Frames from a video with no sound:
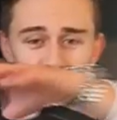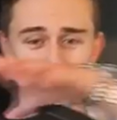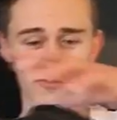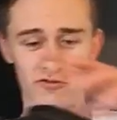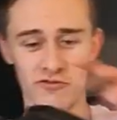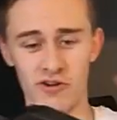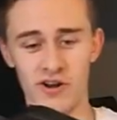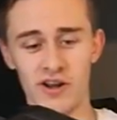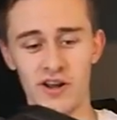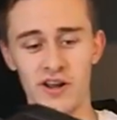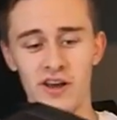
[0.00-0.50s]

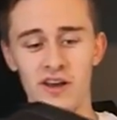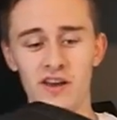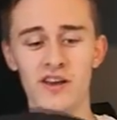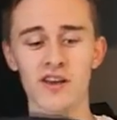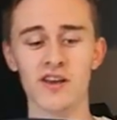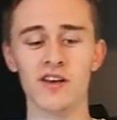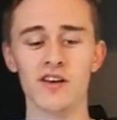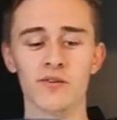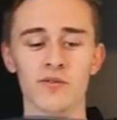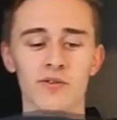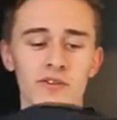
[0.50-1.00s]
trainer,
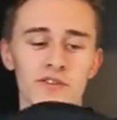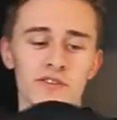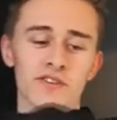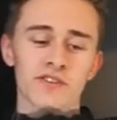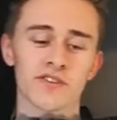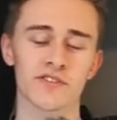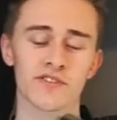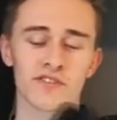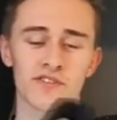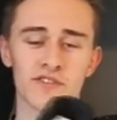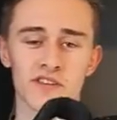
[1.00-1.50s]
which
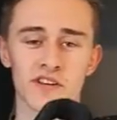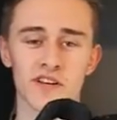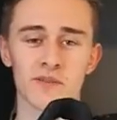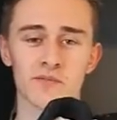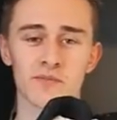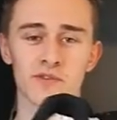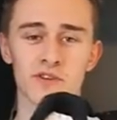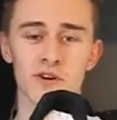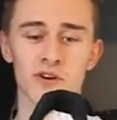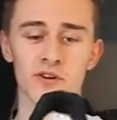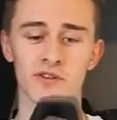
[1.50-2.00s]
is the same
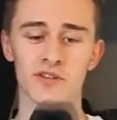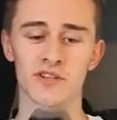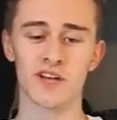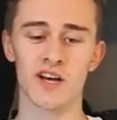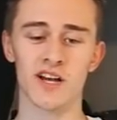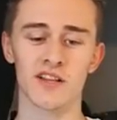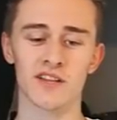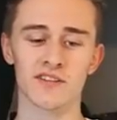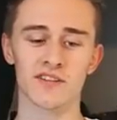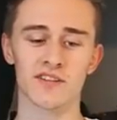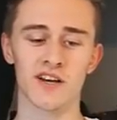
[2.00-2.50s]
sort of
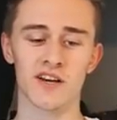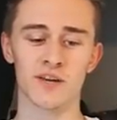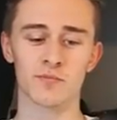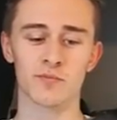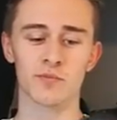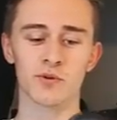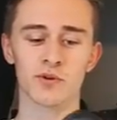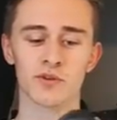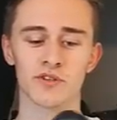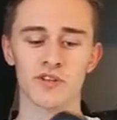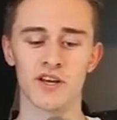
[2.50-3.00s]
style as that.
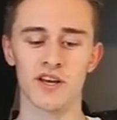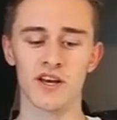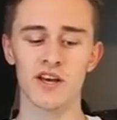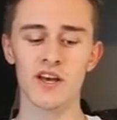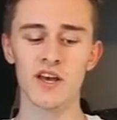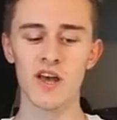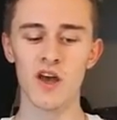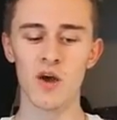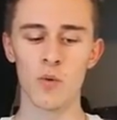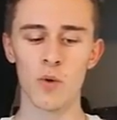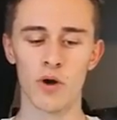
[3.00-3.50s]
But
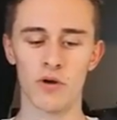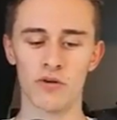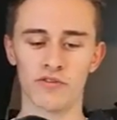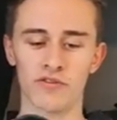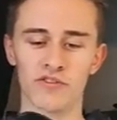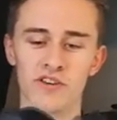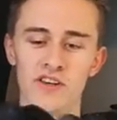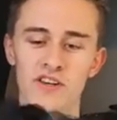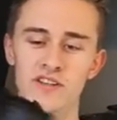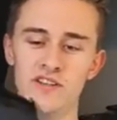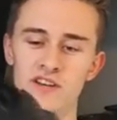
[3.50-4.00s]
whereas
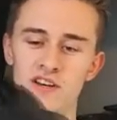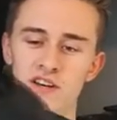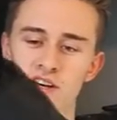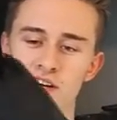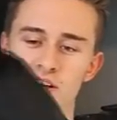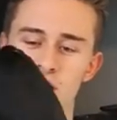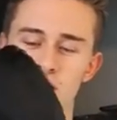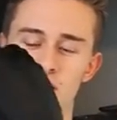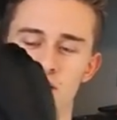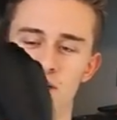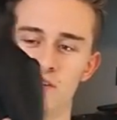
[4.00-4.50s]
these
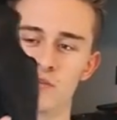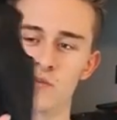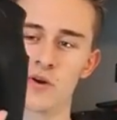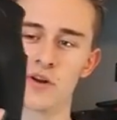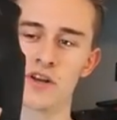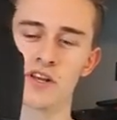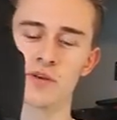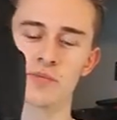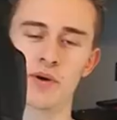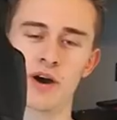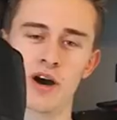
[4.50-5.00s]
are like
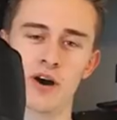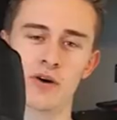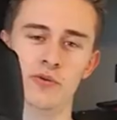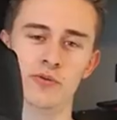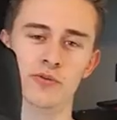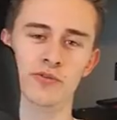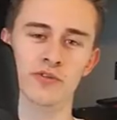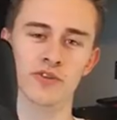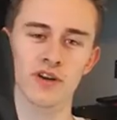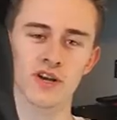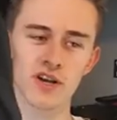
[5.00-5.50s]
£20,
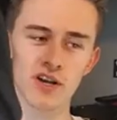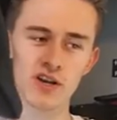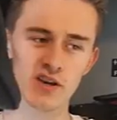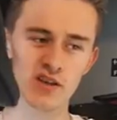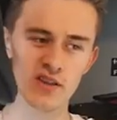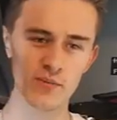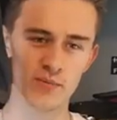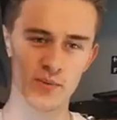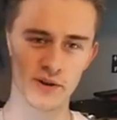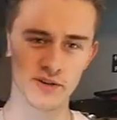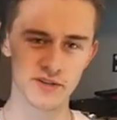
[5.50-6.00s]

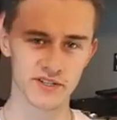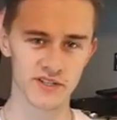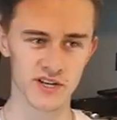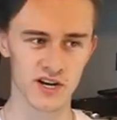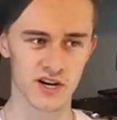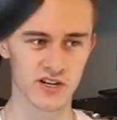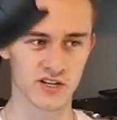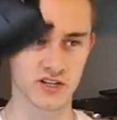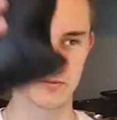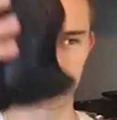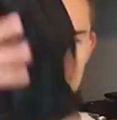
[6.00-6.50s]
the
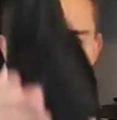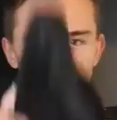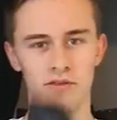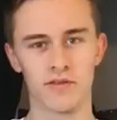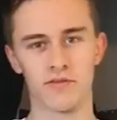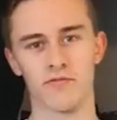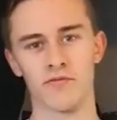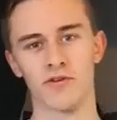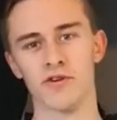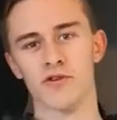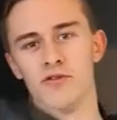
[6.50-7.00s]
Balenciaga's about
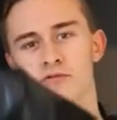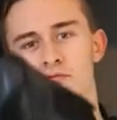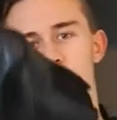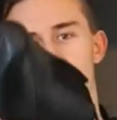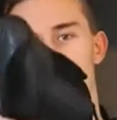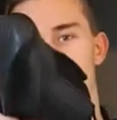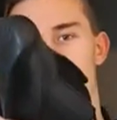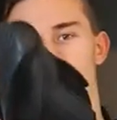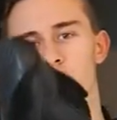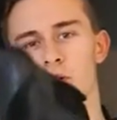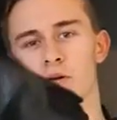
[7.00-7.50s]

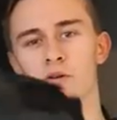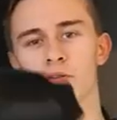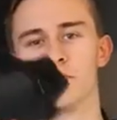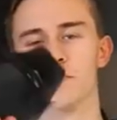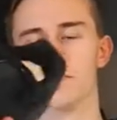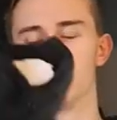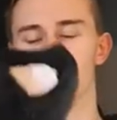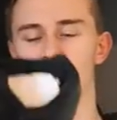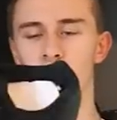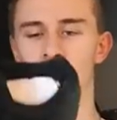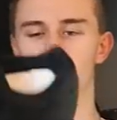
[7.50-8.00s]
£300+,
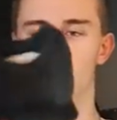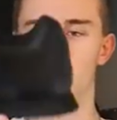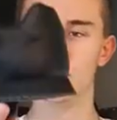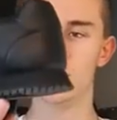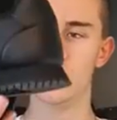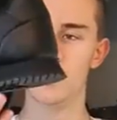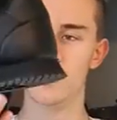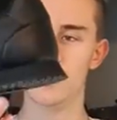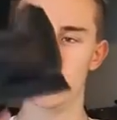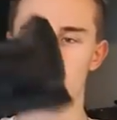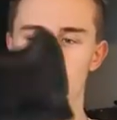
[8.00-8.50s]
so
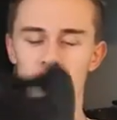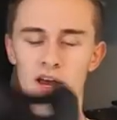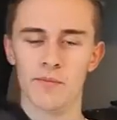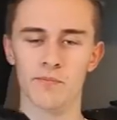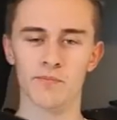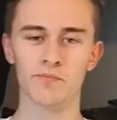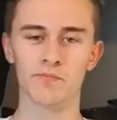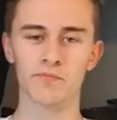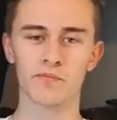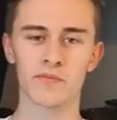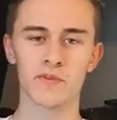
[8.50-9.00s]

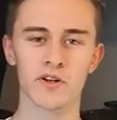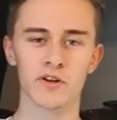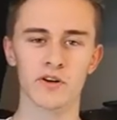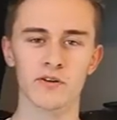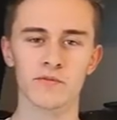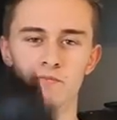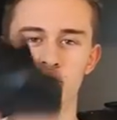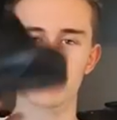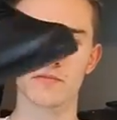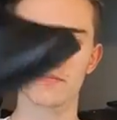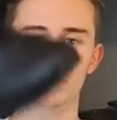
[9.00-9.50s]
you know,
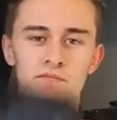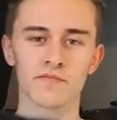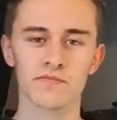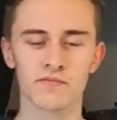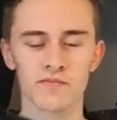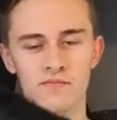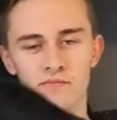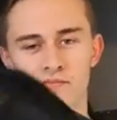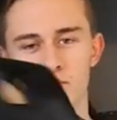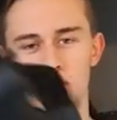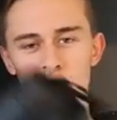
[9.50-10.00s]

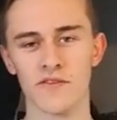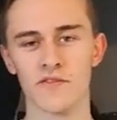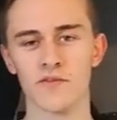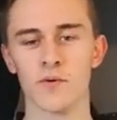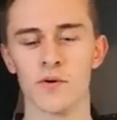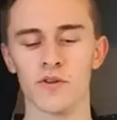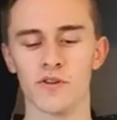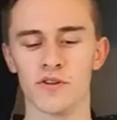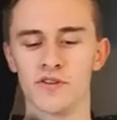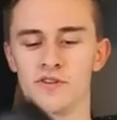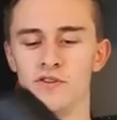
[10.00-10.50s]
if you
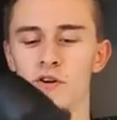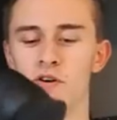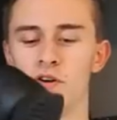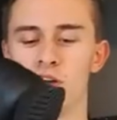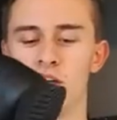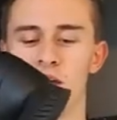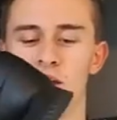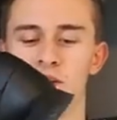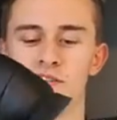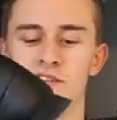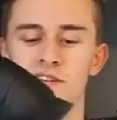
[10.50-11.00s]
want to sort of
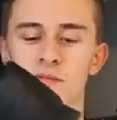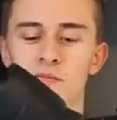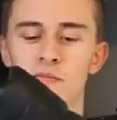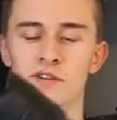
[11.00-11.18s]
get a similar